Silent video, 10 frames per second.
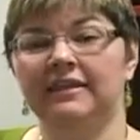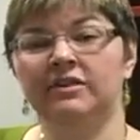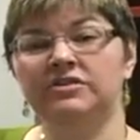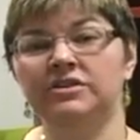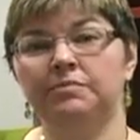
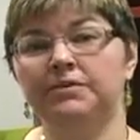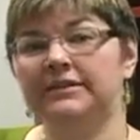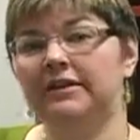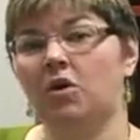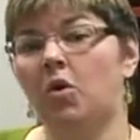they'll just
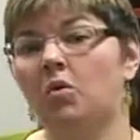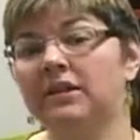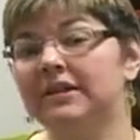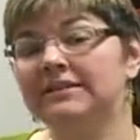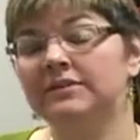present a whole
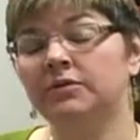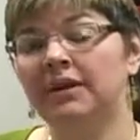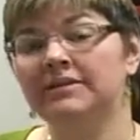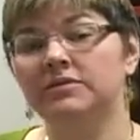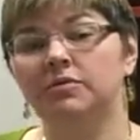list to
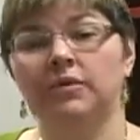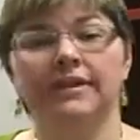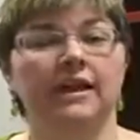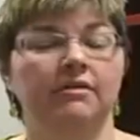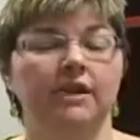us
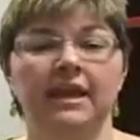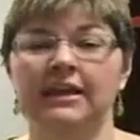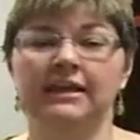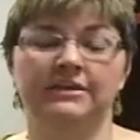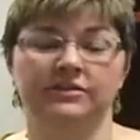without
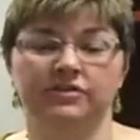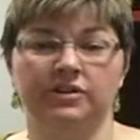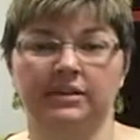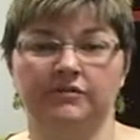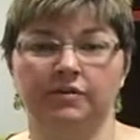any
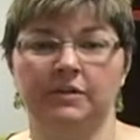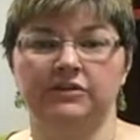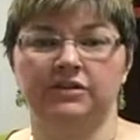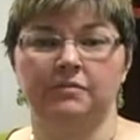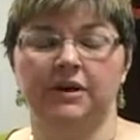additional
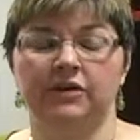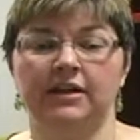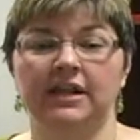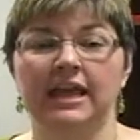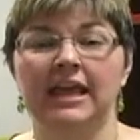information about it.